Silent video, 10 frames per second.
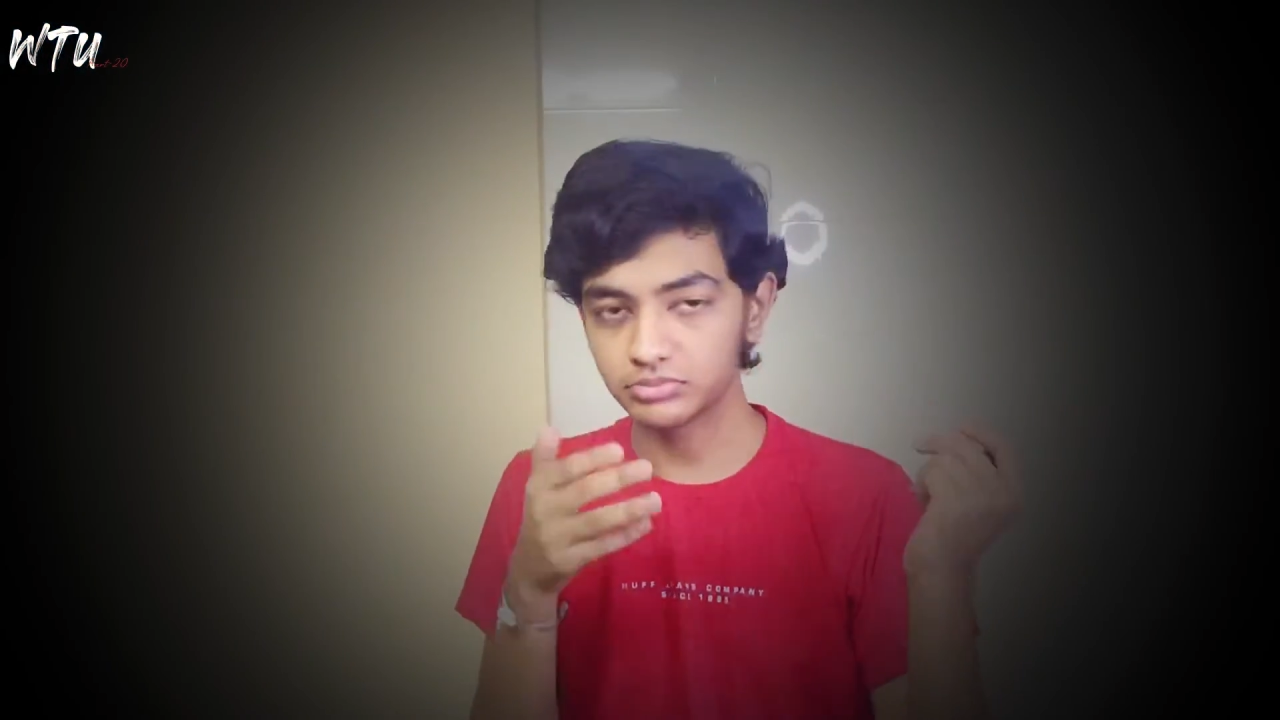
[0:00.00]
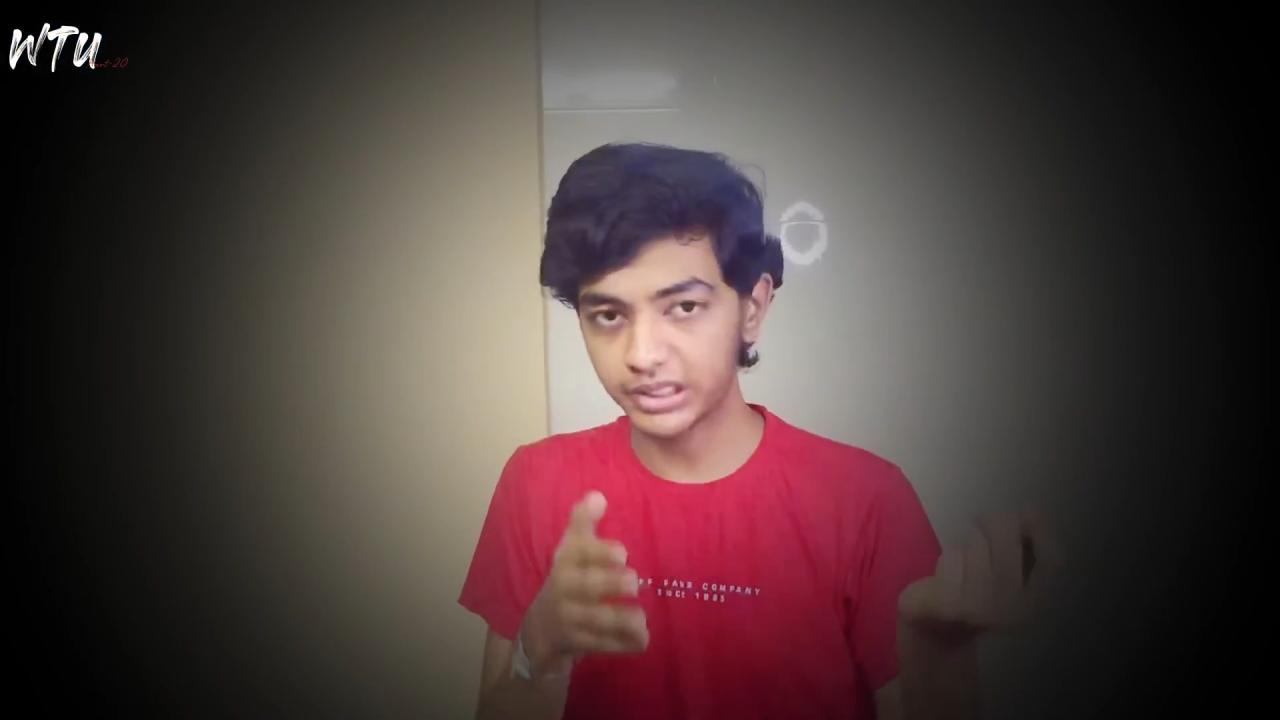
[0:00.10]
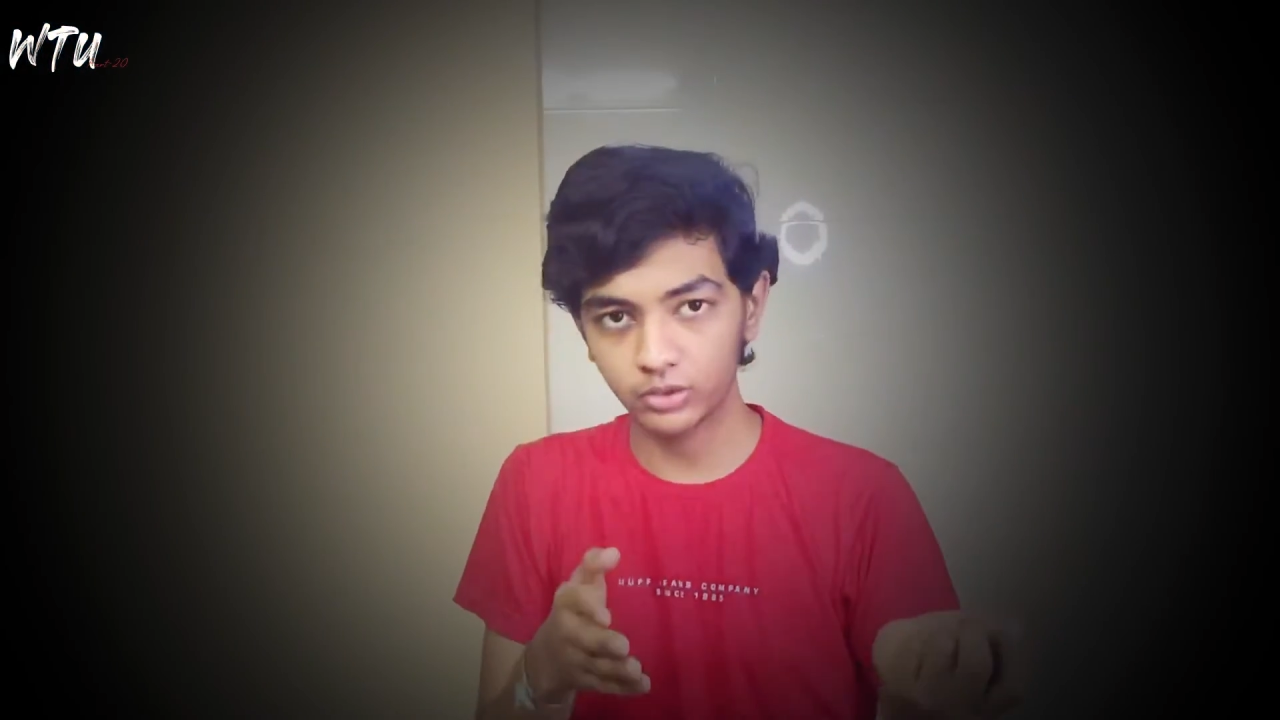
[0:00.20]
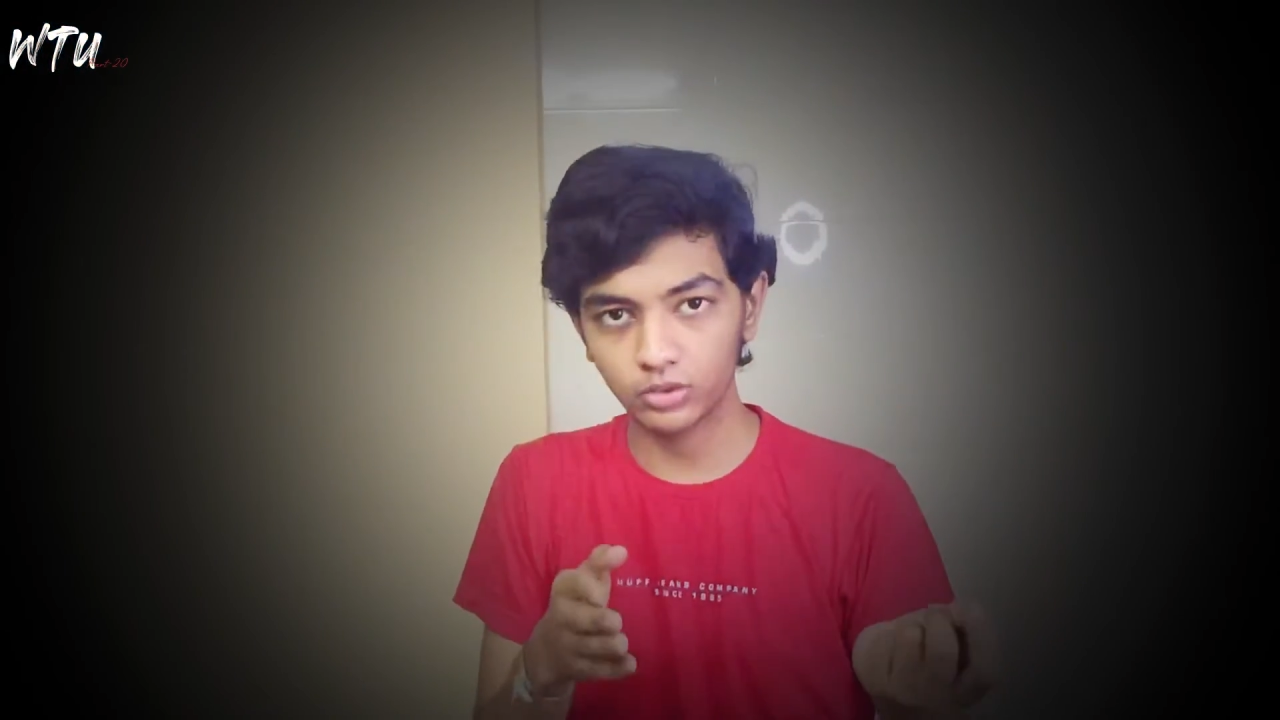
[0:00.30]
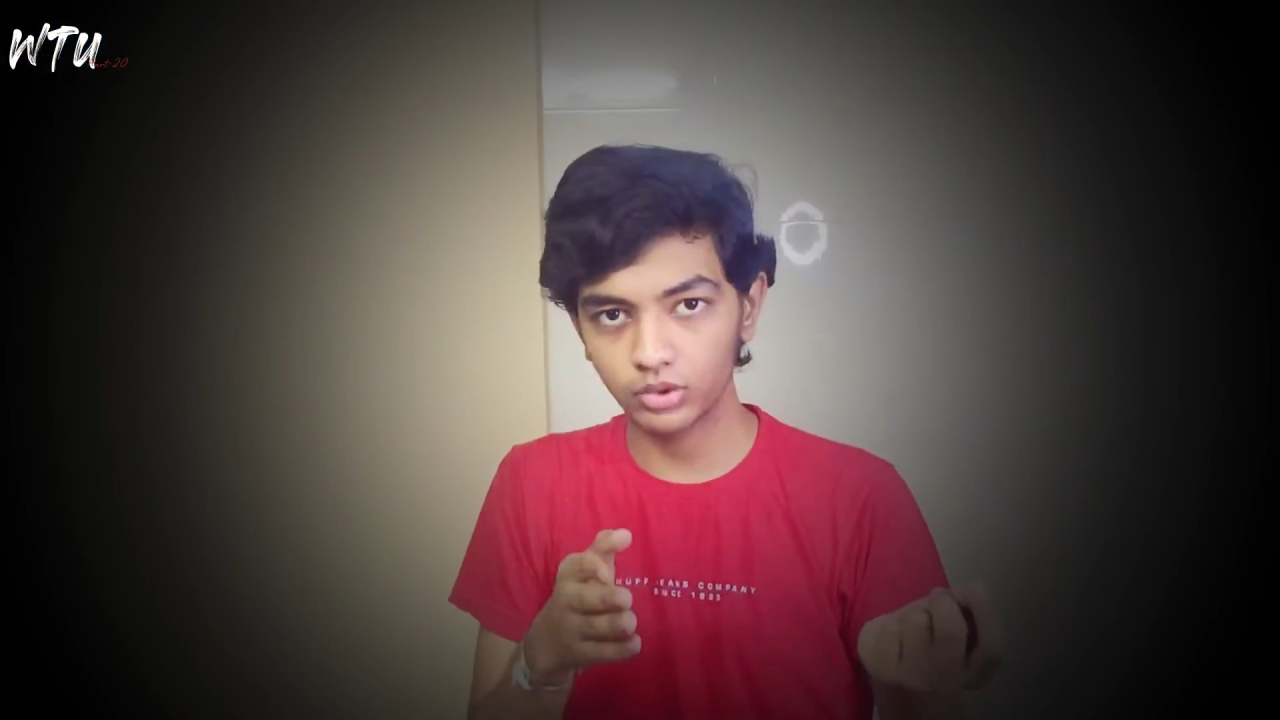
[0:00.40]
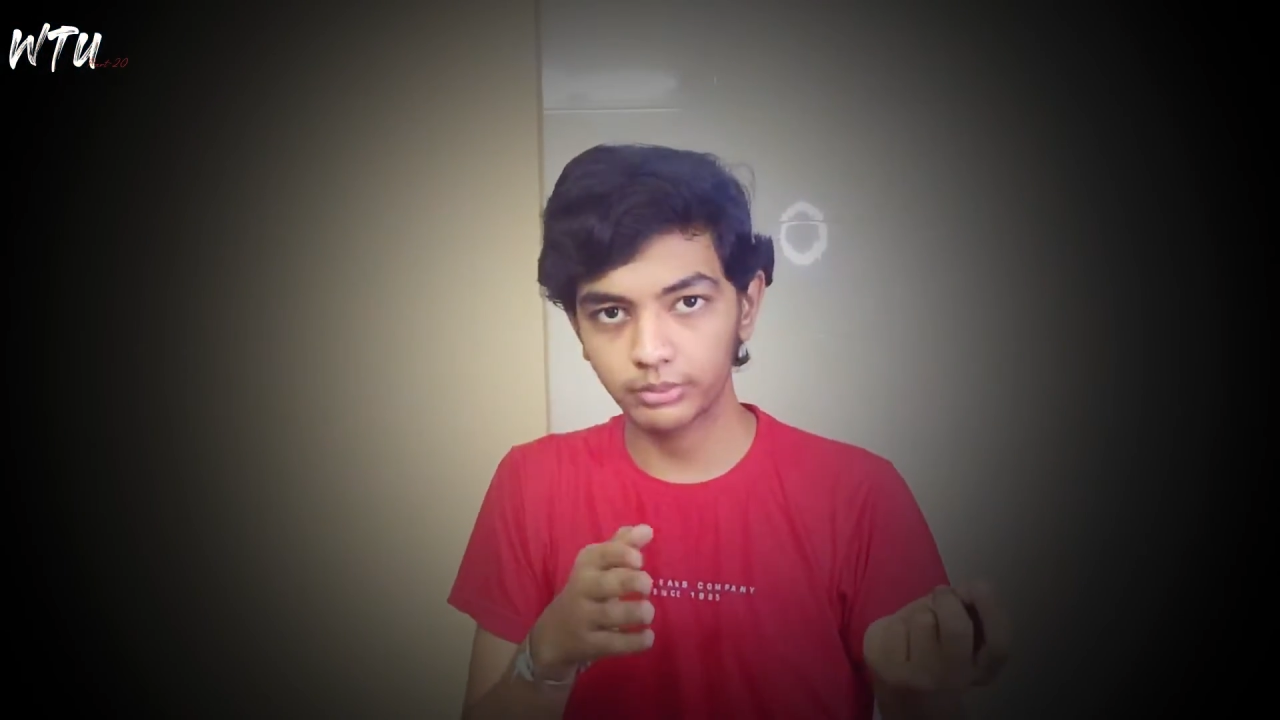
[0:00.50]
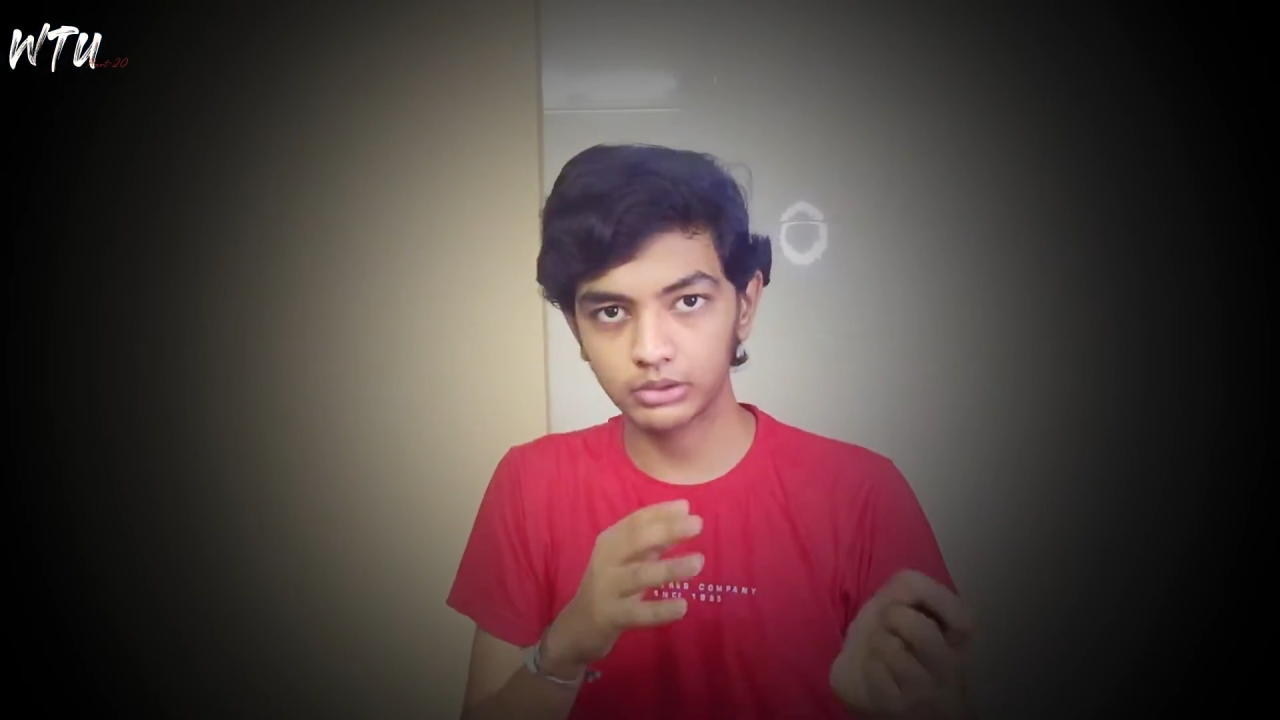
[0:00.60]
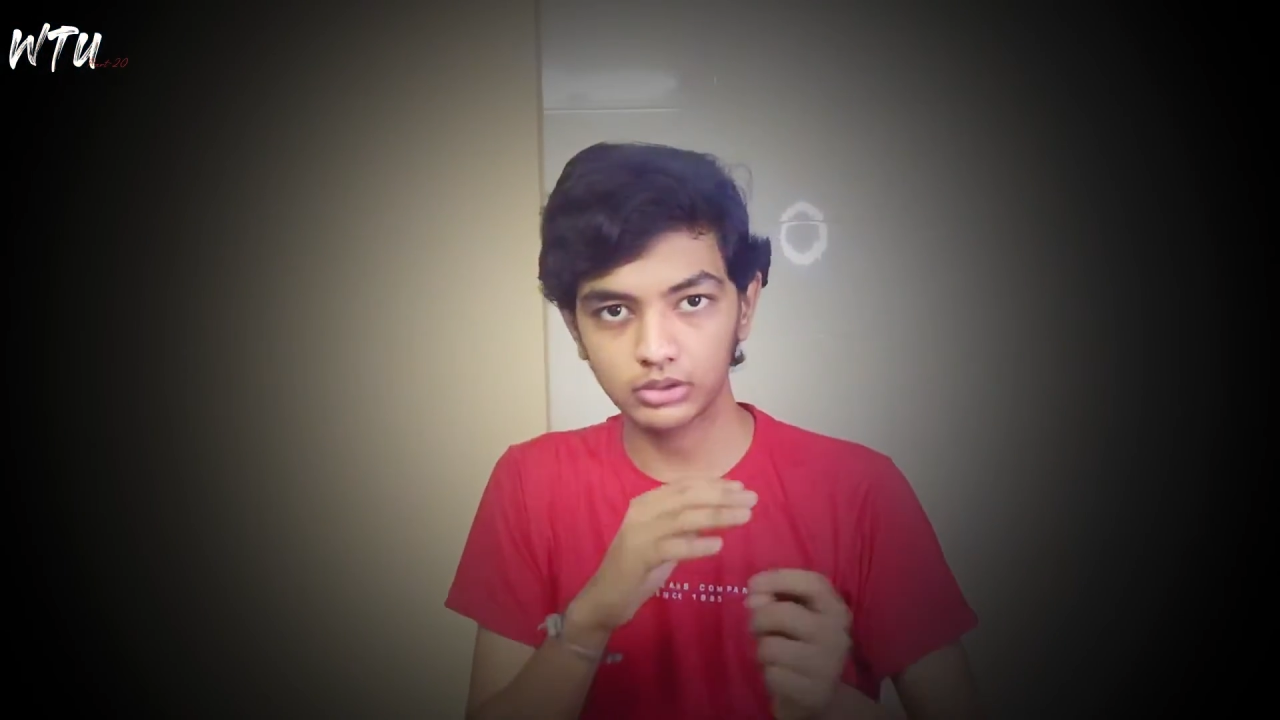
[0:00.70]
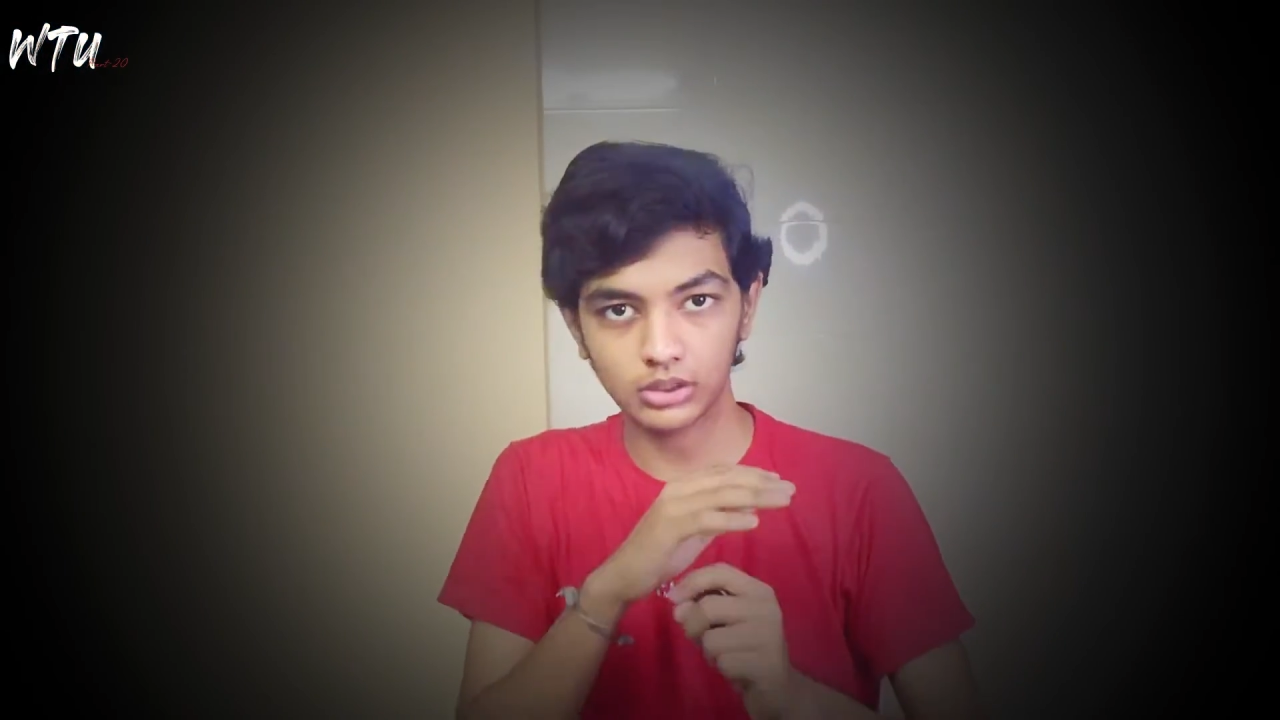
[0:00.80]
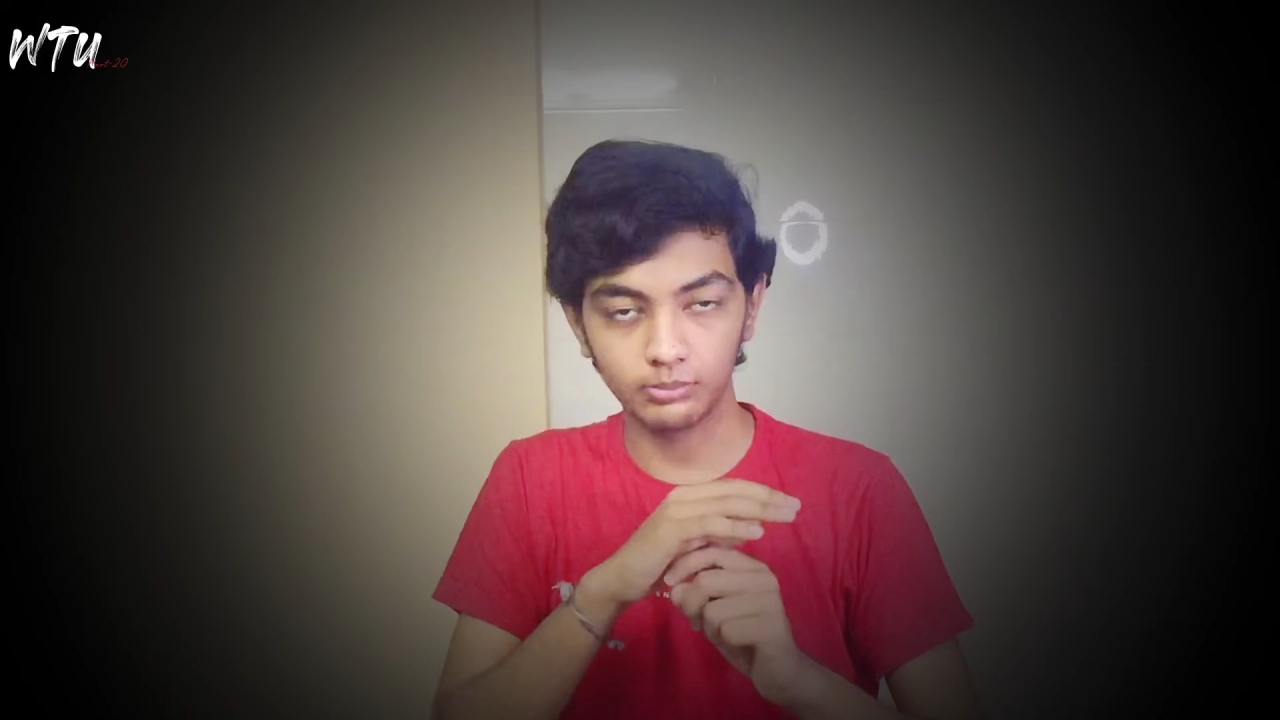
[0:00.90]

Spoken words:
I don't know about the